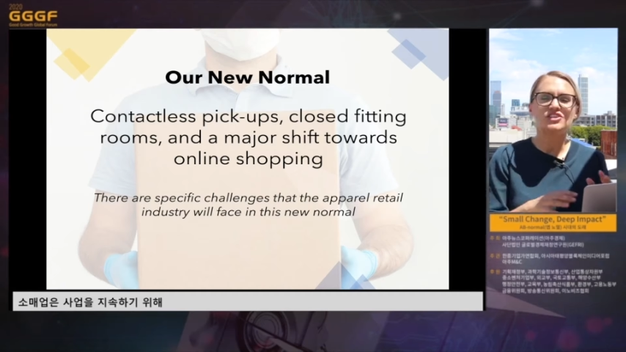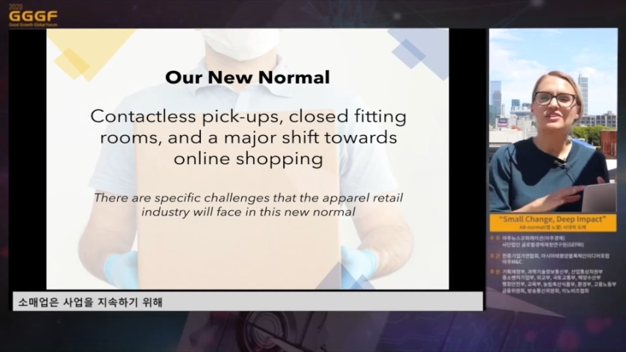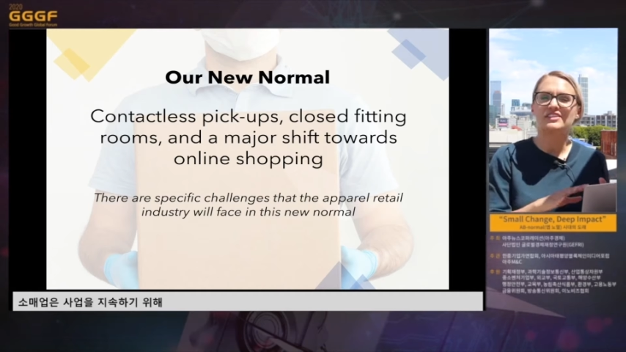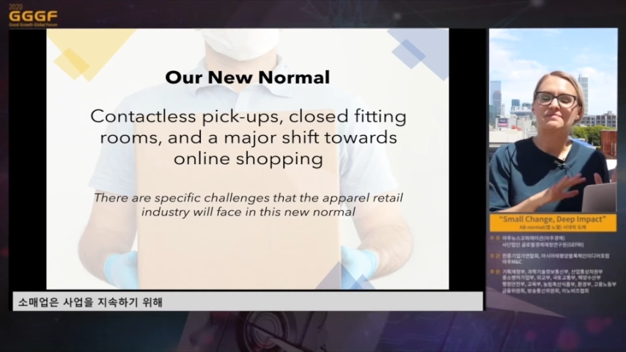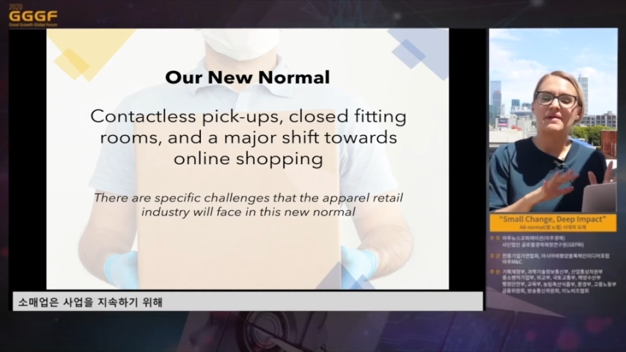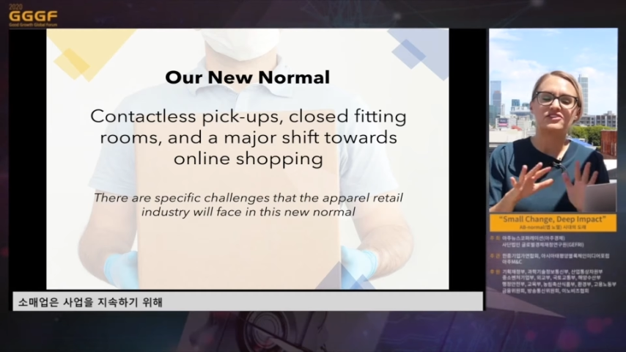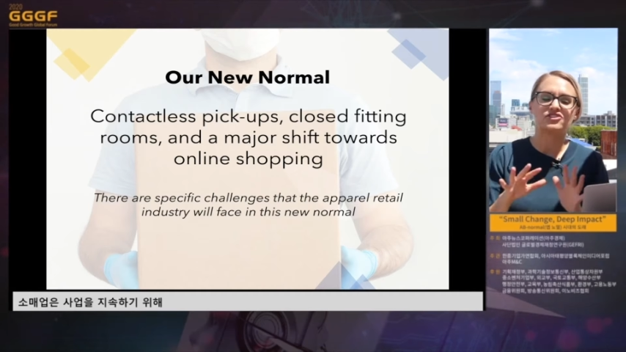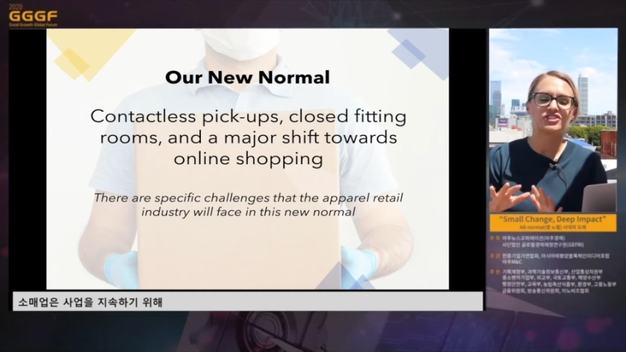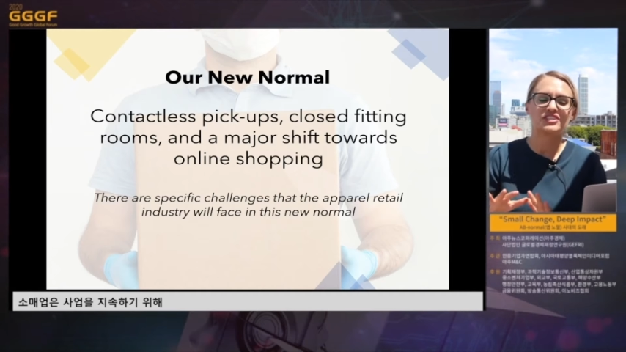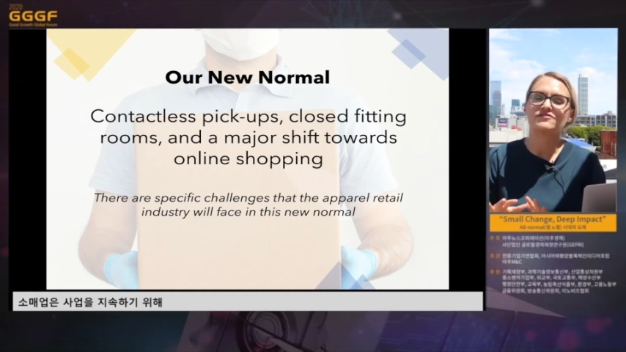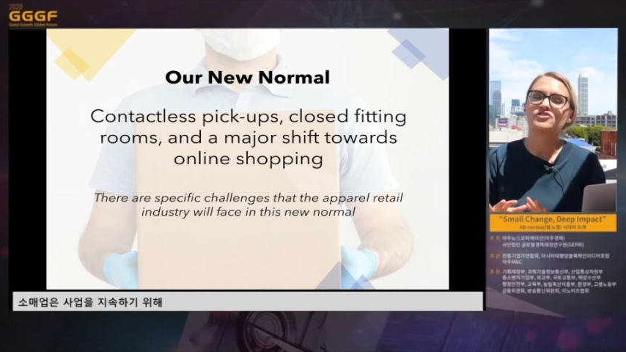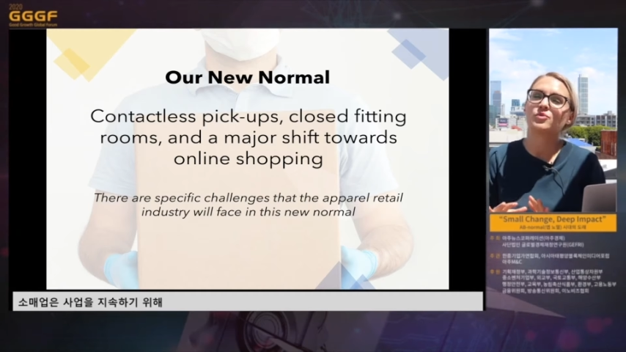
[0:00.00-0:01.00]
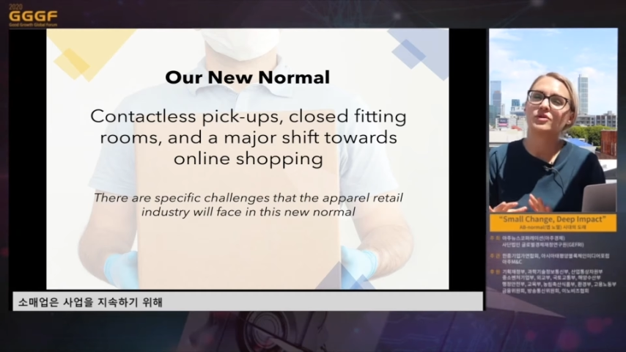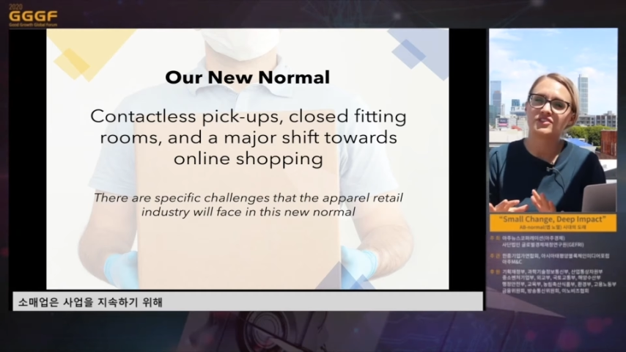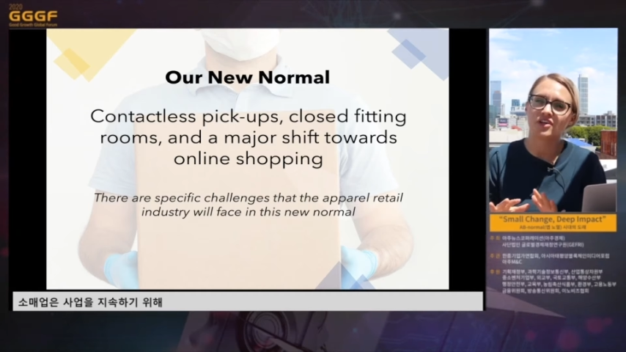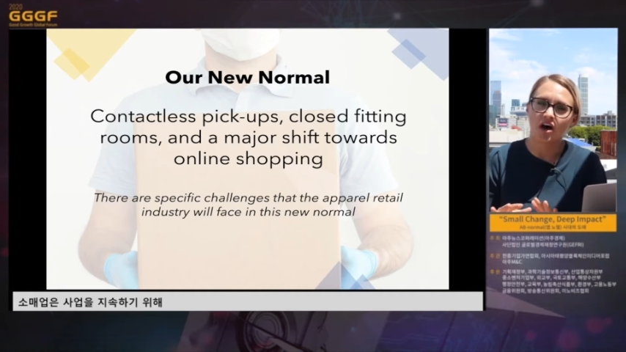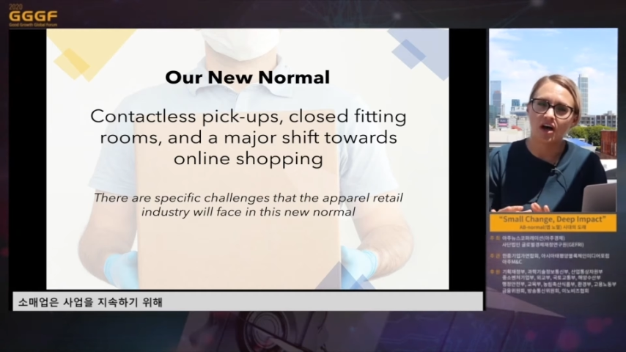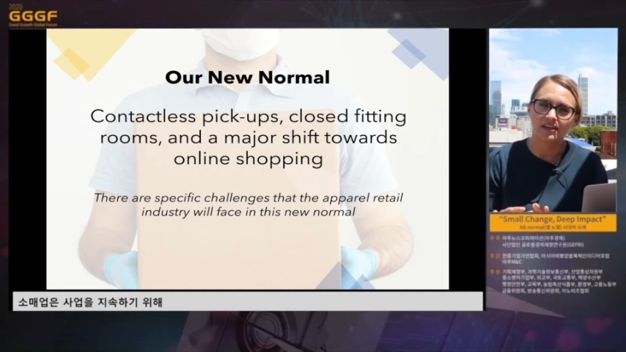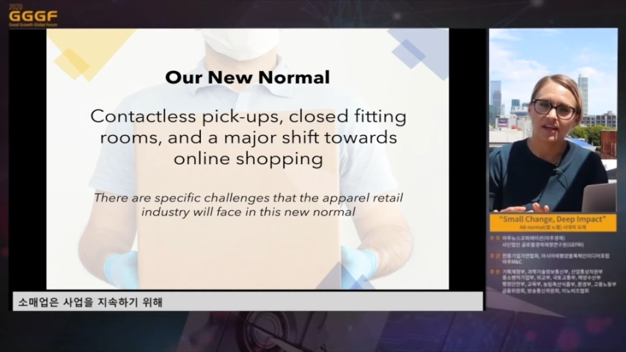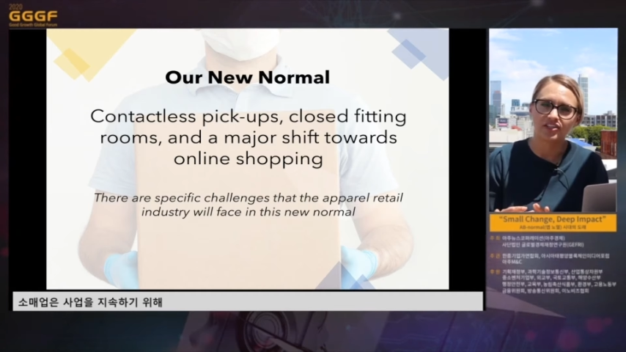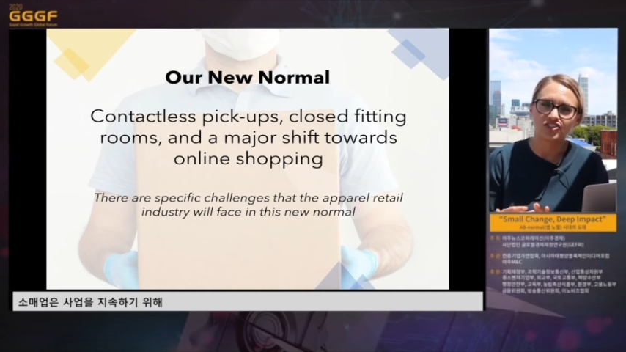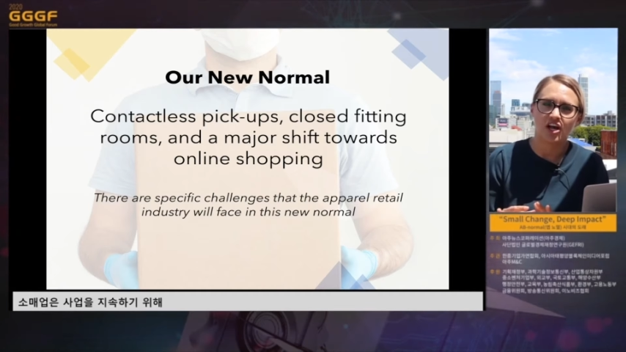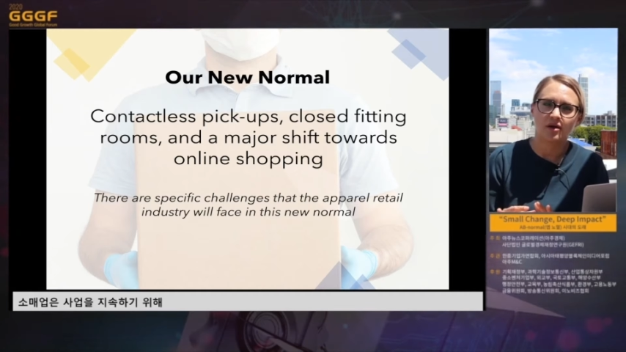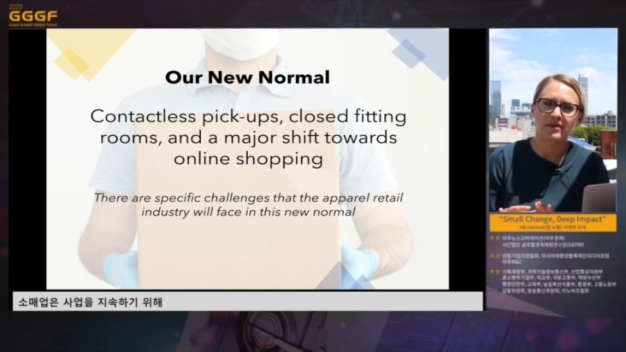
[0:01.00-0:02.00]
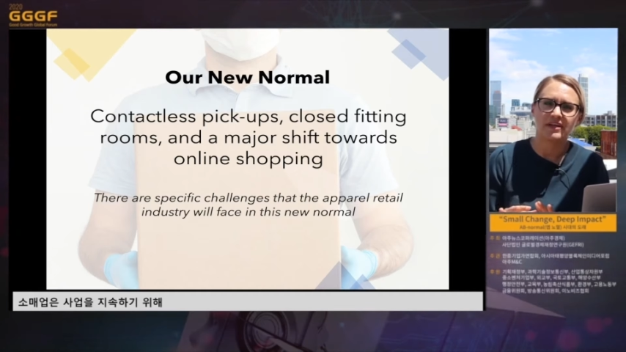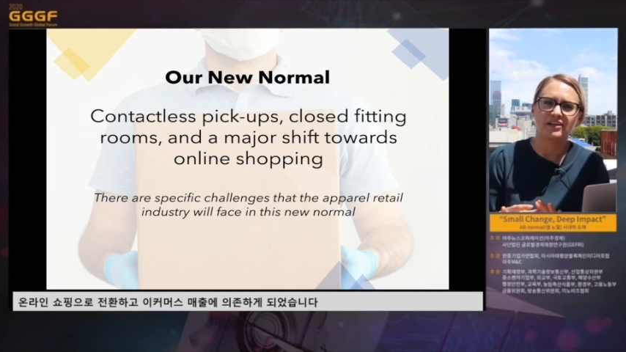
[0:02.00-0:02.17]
this major shift towards online shopping